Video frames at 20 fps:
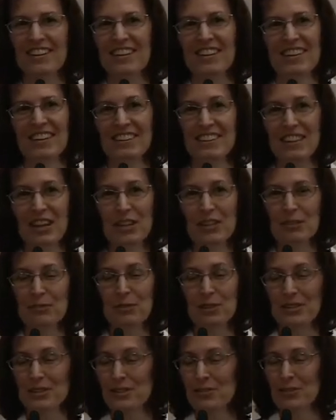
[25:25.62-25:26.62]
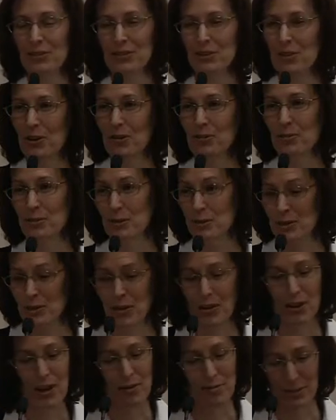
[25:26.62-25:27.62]
assessments for the growth of the
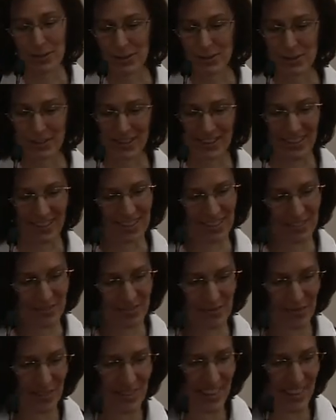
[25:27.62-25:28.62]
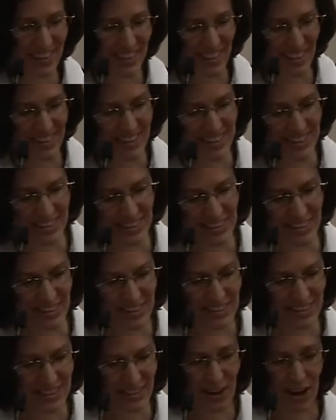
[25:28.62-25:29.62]
soul, I'm interested in it. That's
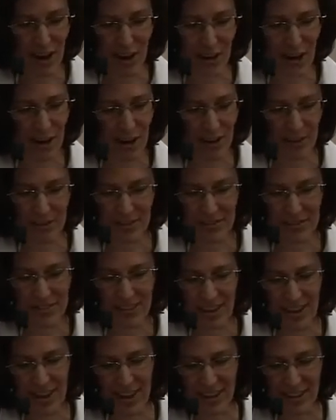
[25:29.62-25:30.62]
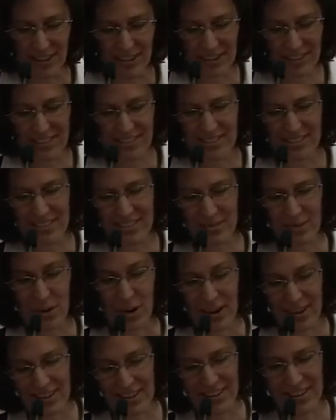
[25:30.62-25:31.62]
not our highest
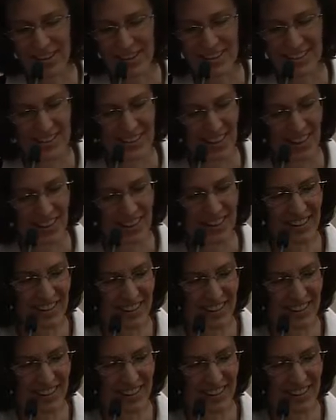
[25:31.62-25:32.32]
mark at the state.